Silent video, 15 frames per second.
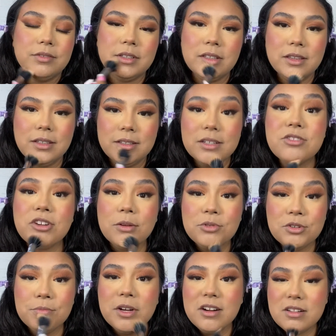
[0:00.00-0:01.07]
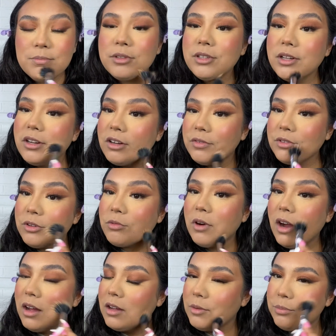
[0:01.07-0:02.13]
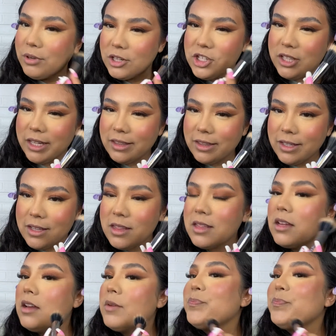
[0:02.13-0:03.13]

in the description box below if you want a brush like this.